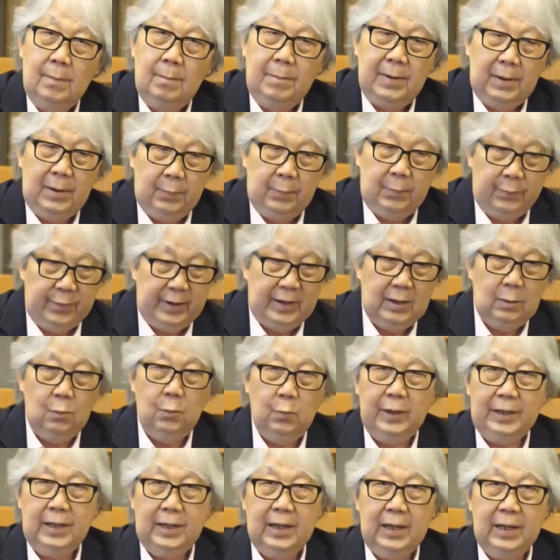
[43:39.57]
but we are
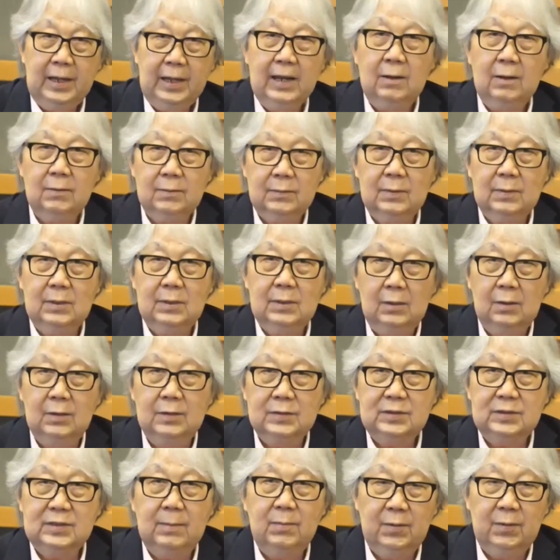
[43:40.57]
working out, you know,
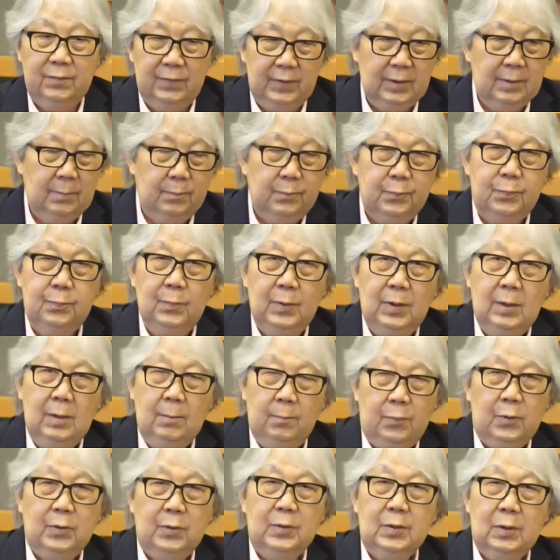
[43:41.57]
some of the
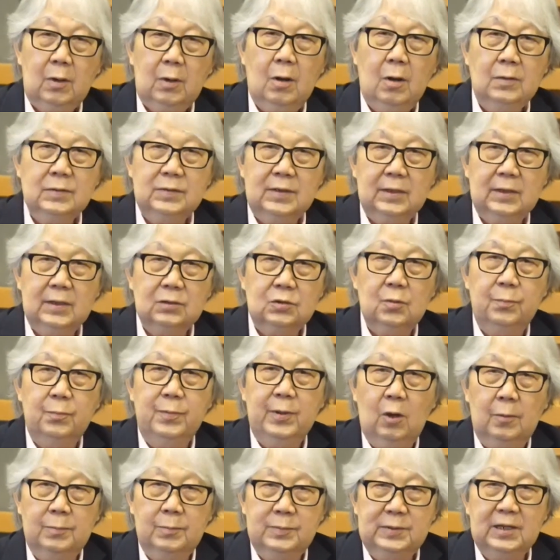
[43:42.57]
protocols that should be
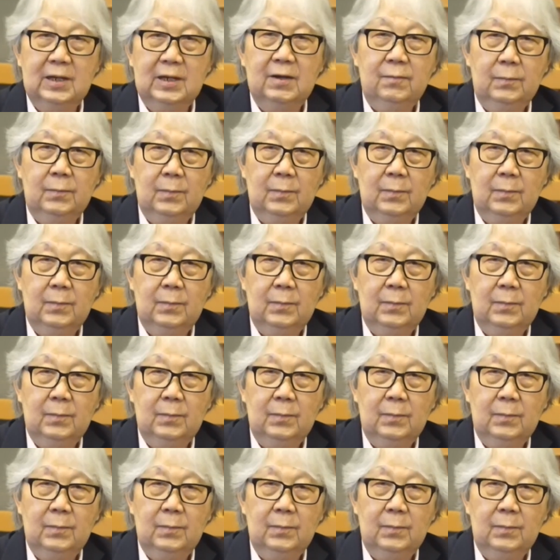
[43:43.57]
observed